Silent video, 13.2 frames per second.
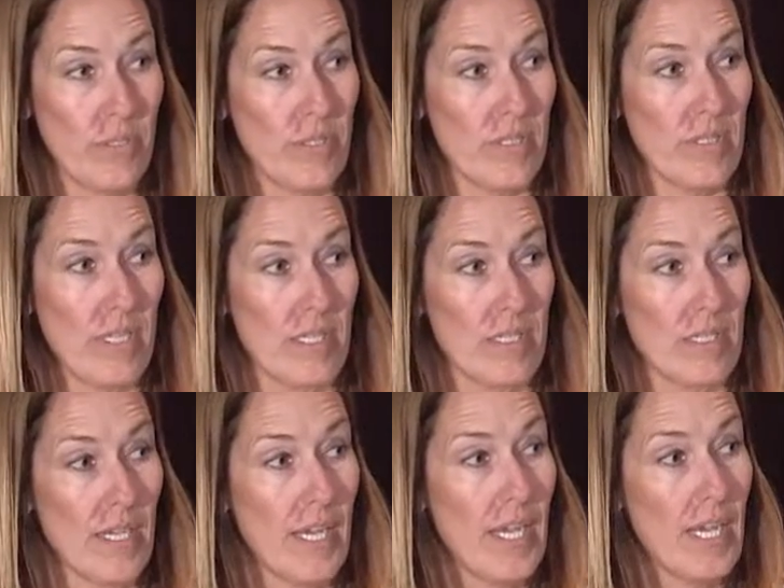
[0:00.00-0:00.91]
Just
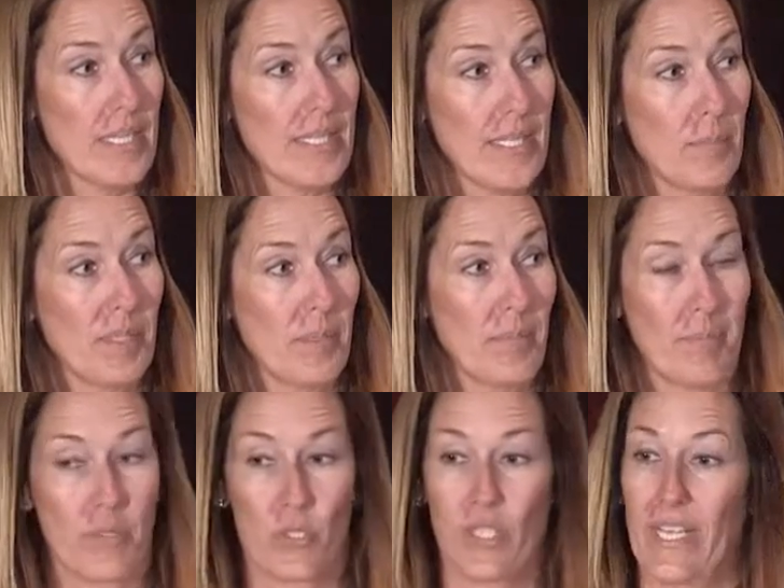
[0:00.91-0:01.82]
as
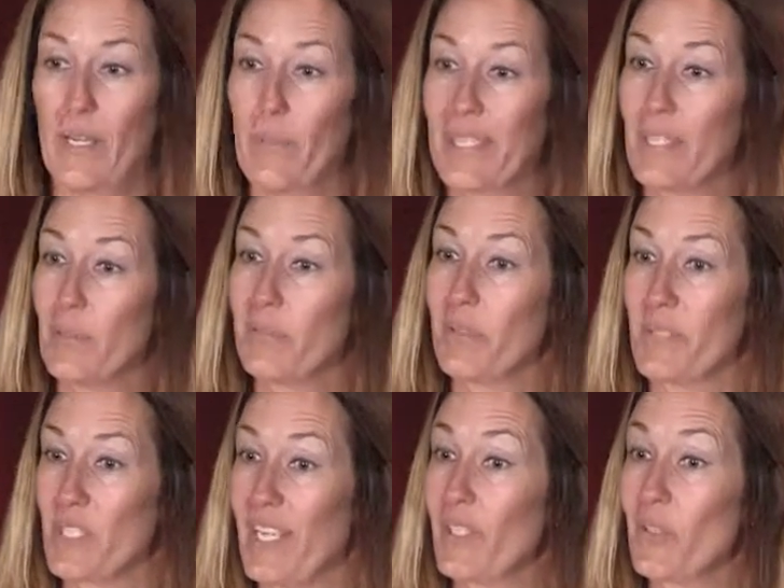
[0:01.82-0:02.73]
Assemblymember Chow, I come from
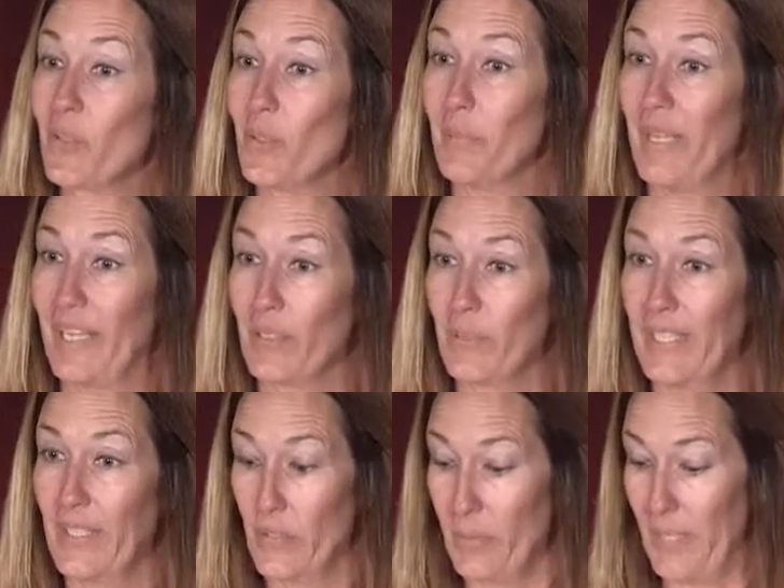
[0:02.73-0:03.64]
a technical
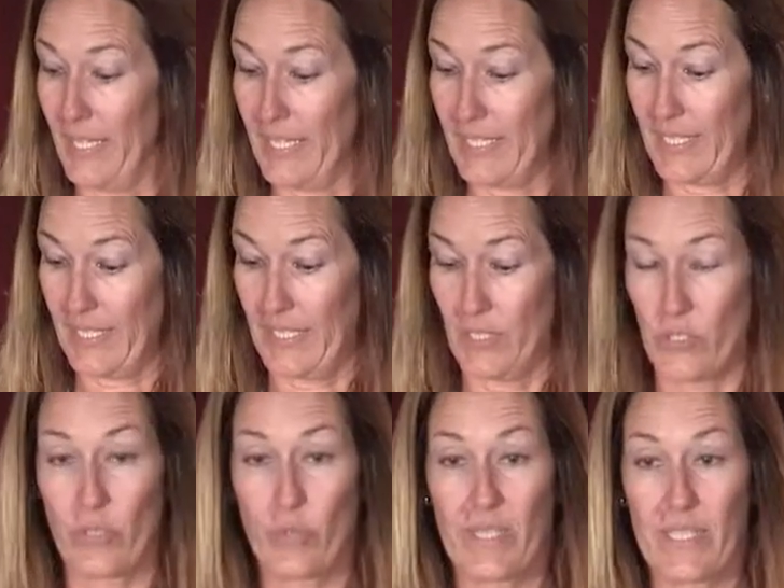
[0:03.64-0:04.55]
background. My
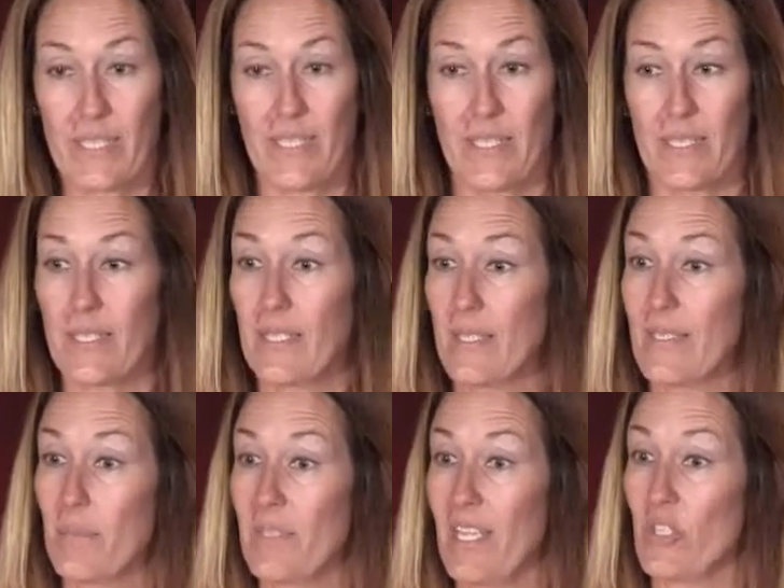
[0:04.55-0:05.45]
degree is in
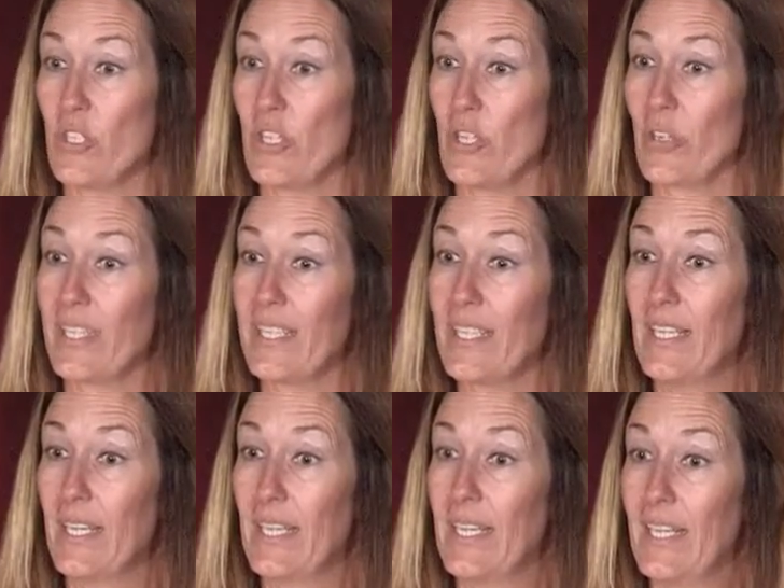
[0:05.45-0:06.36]
systems engineering.